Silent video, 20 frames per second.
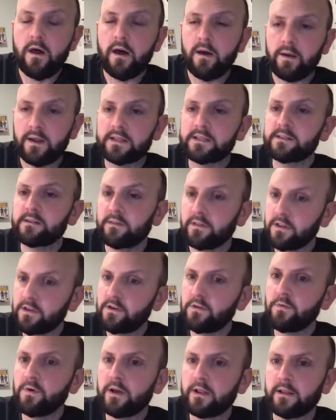Because you
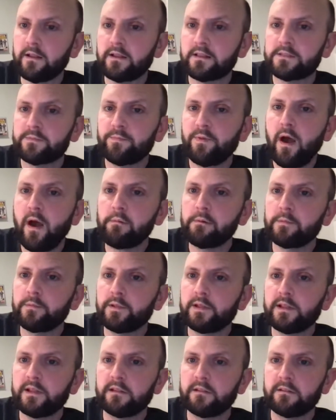know what? It's
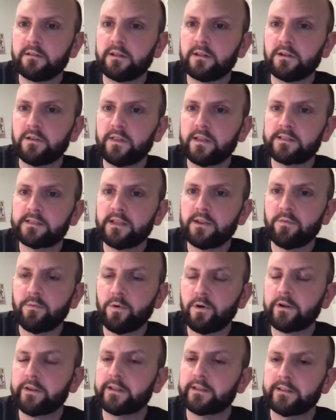probably, they say
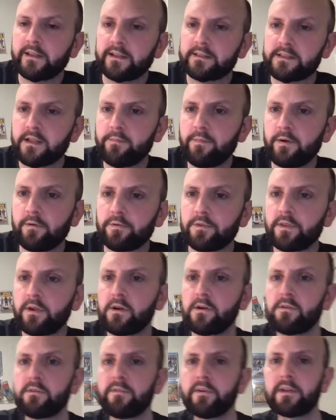working days. I bet with
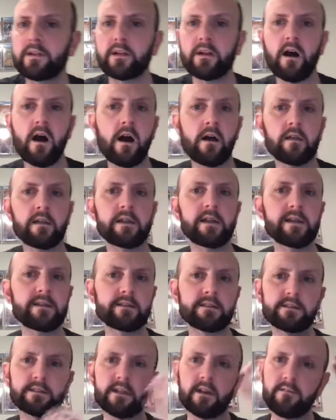COVID and
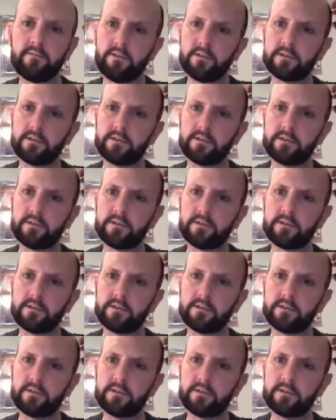holidays and stuff,